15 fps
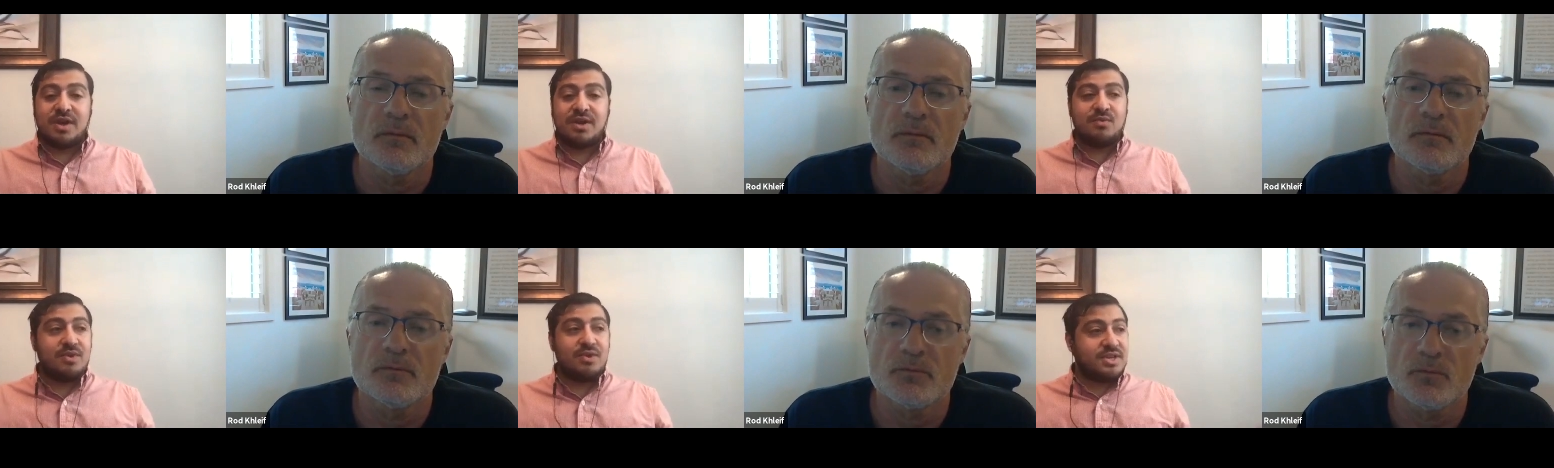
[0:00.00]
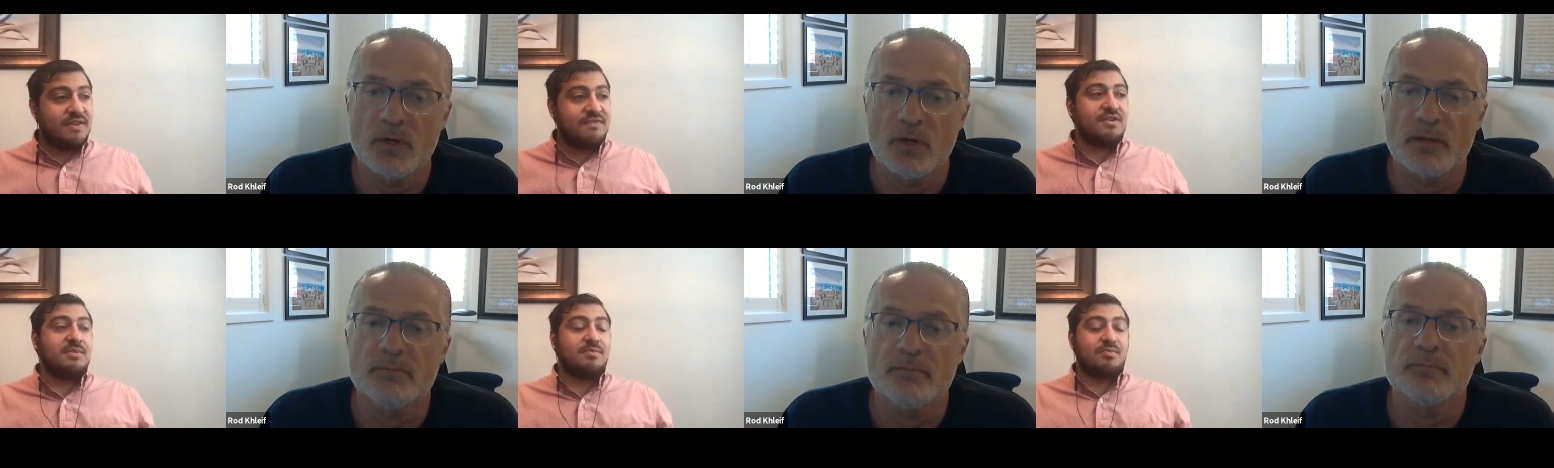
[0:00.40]
Speaker 1: We definitely
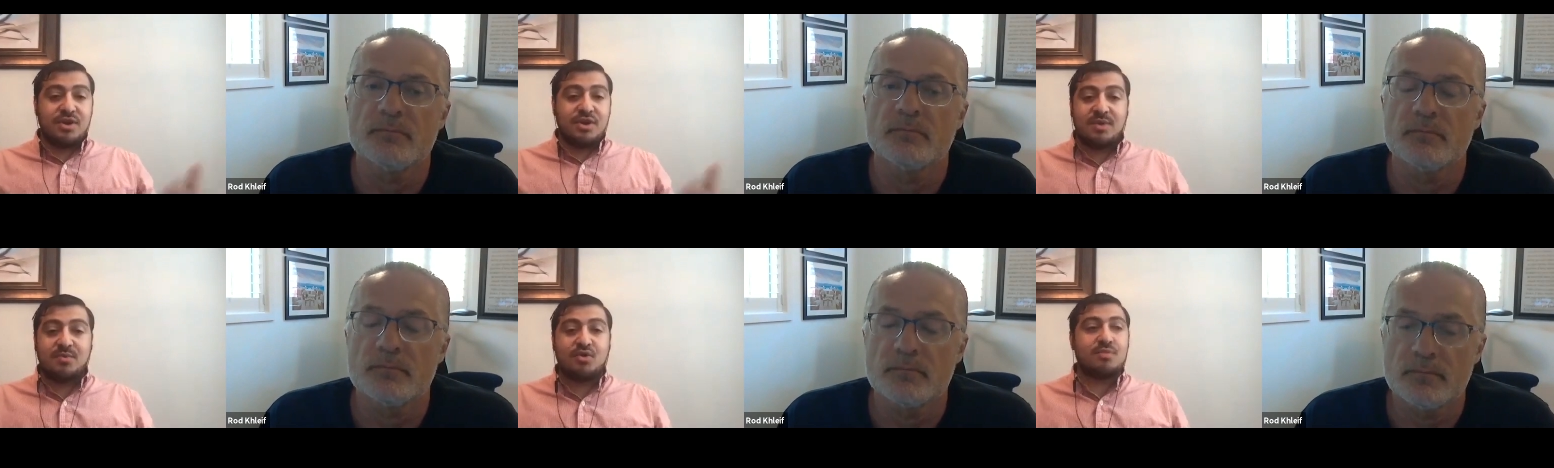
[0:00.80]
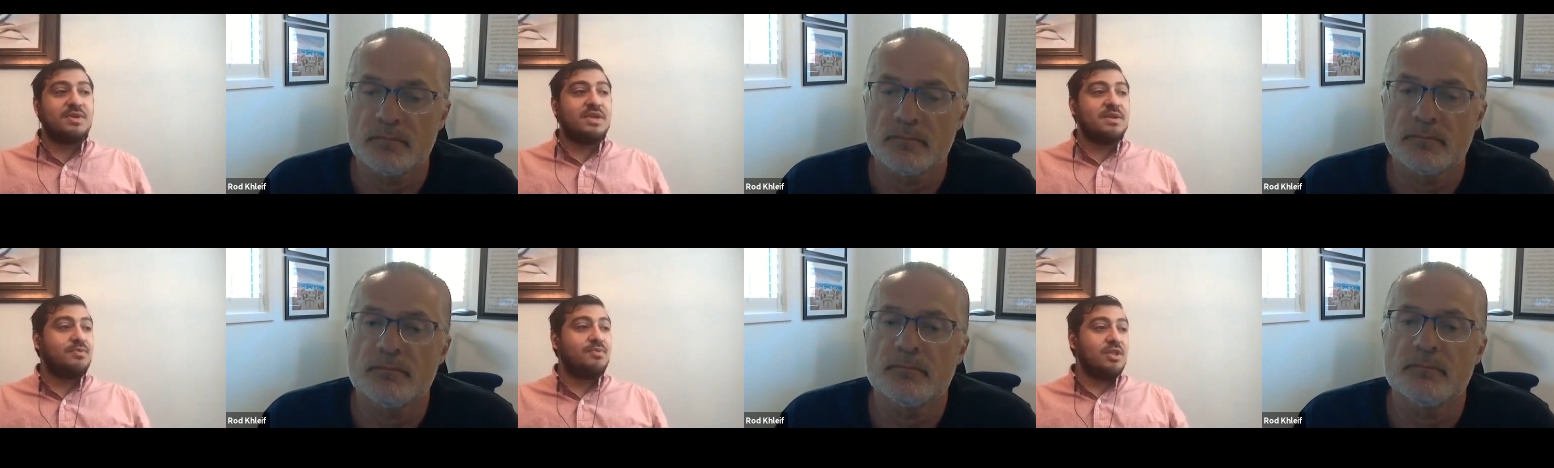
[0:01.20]
right. bring on more
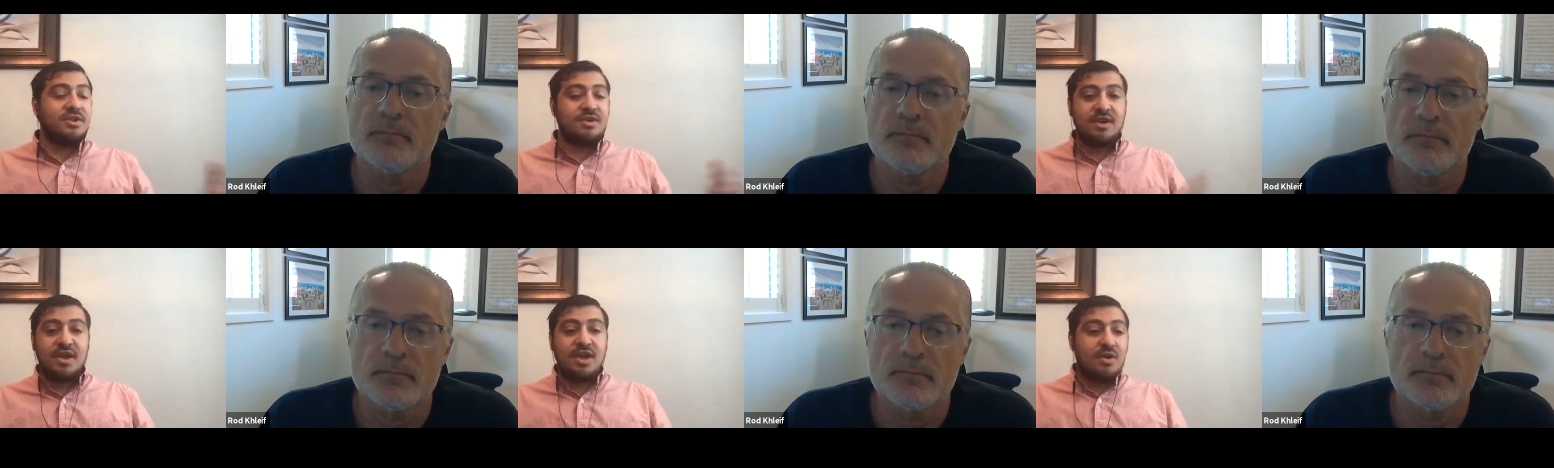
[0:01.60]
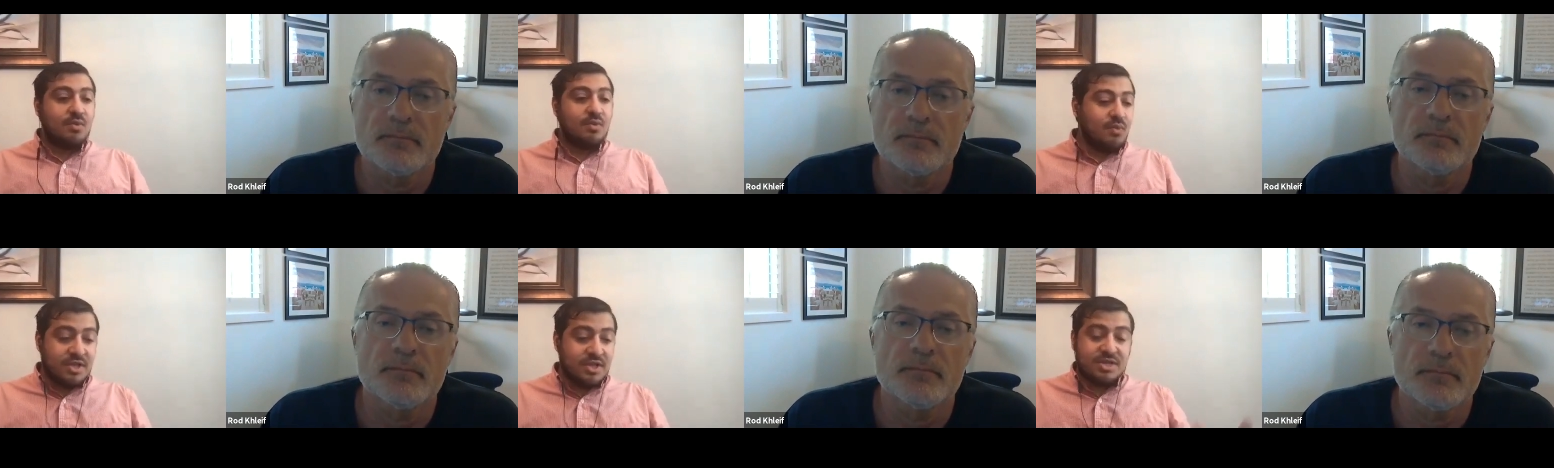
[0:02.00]
people, and
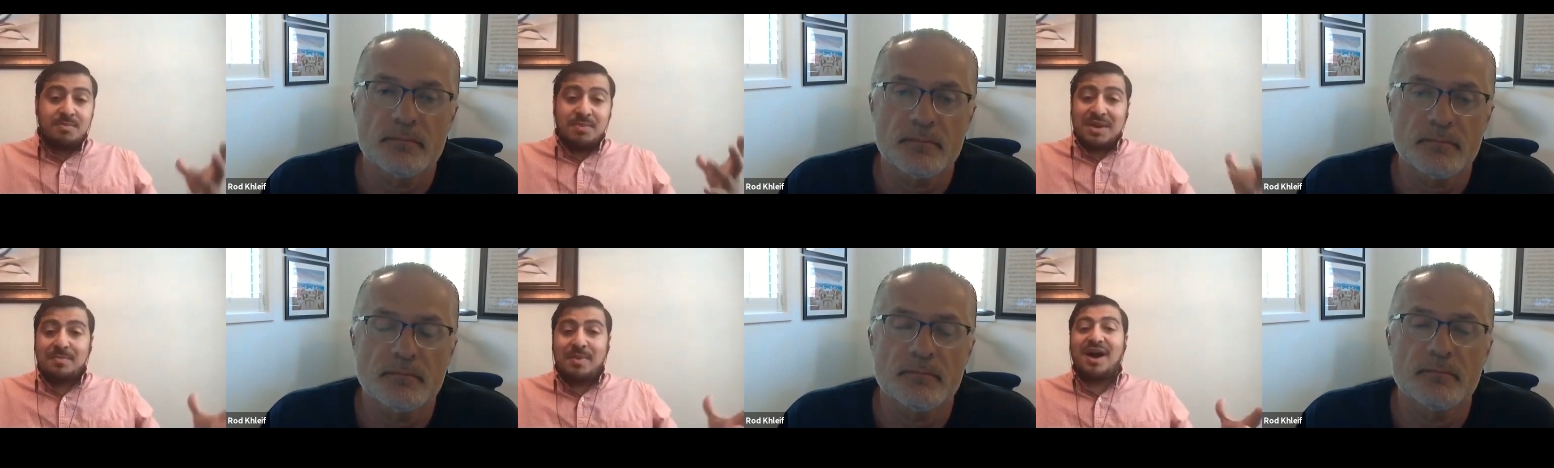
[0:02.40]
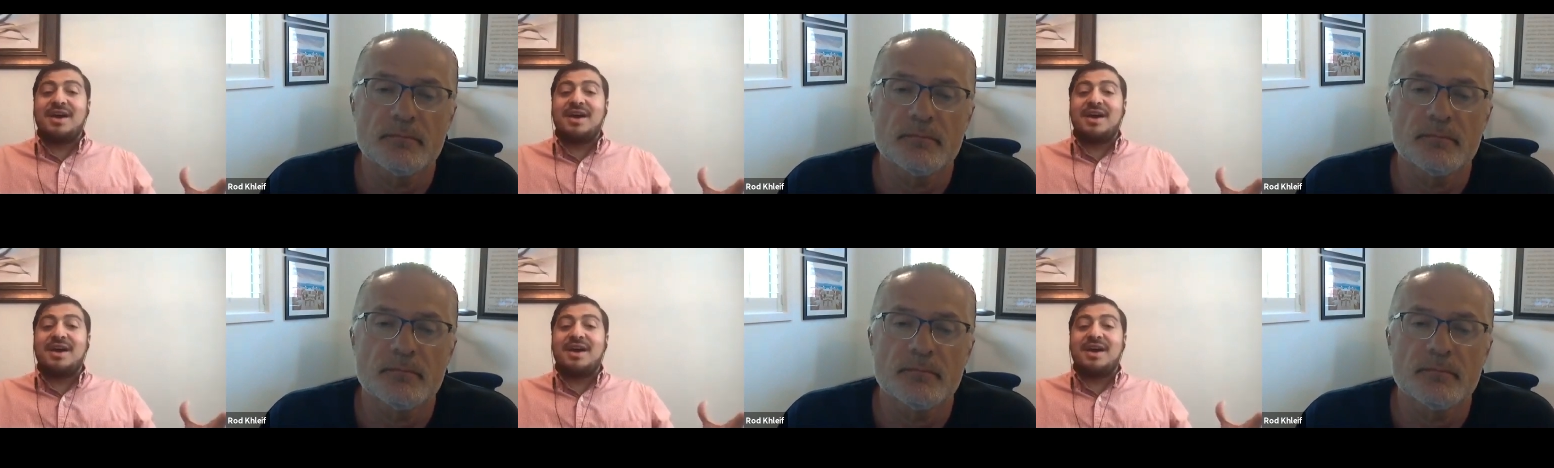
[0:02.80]
it's a big pie,